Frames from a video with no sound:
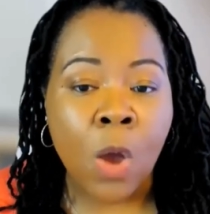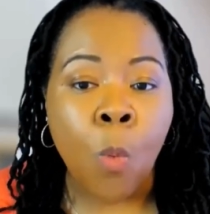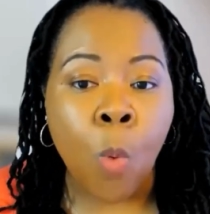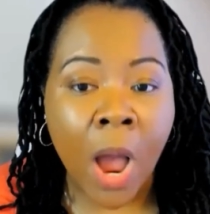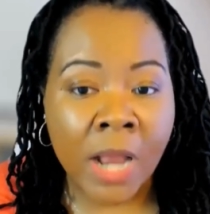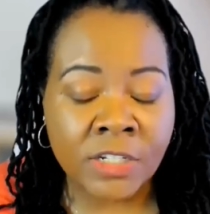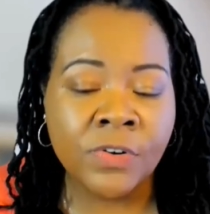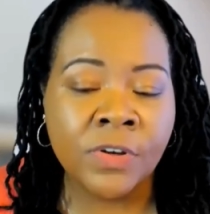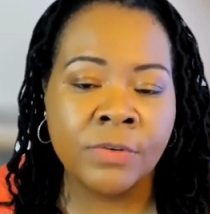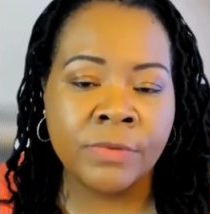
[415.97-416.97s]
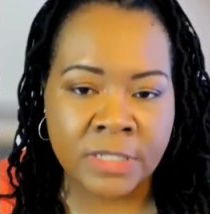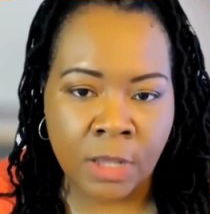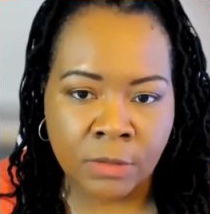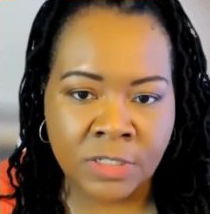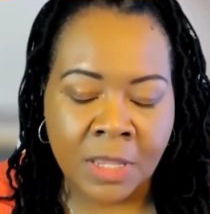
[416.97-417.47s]
watch for the
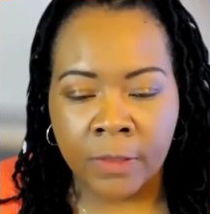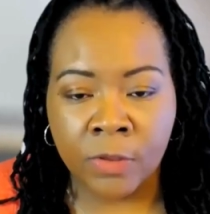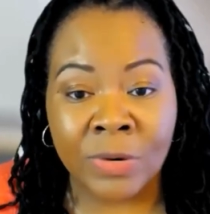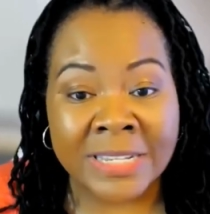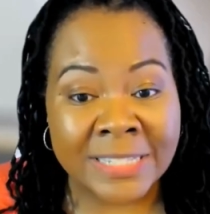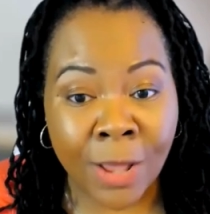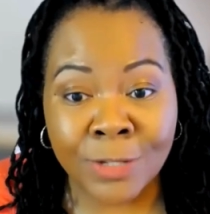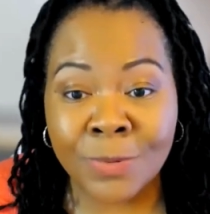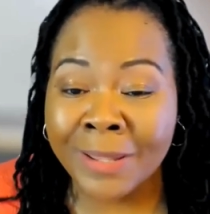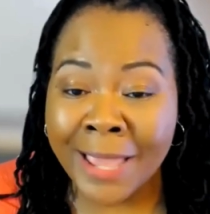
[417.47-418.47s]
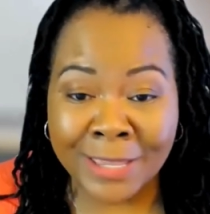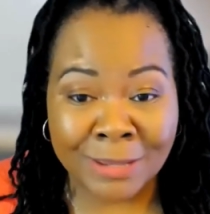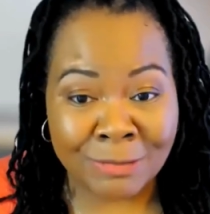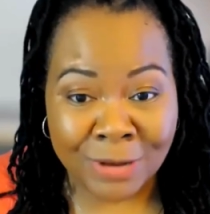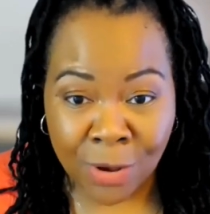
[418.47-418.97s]
results. The results will let
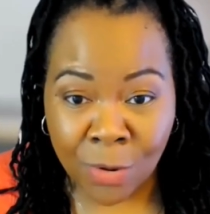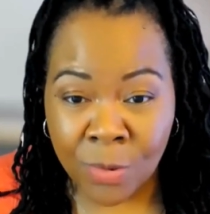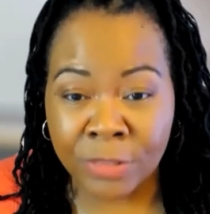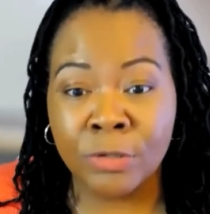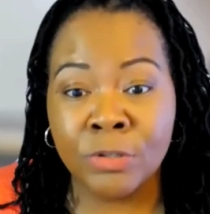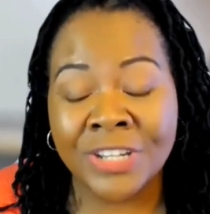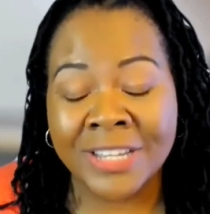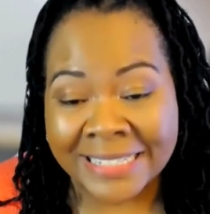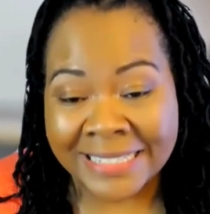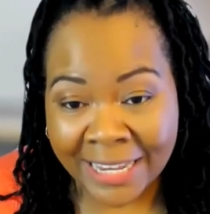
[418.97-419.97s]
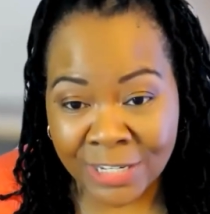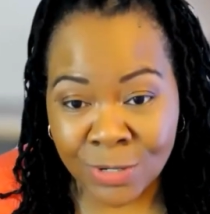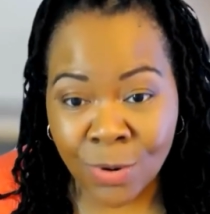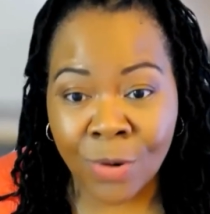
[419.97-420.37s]
you know whether you should continue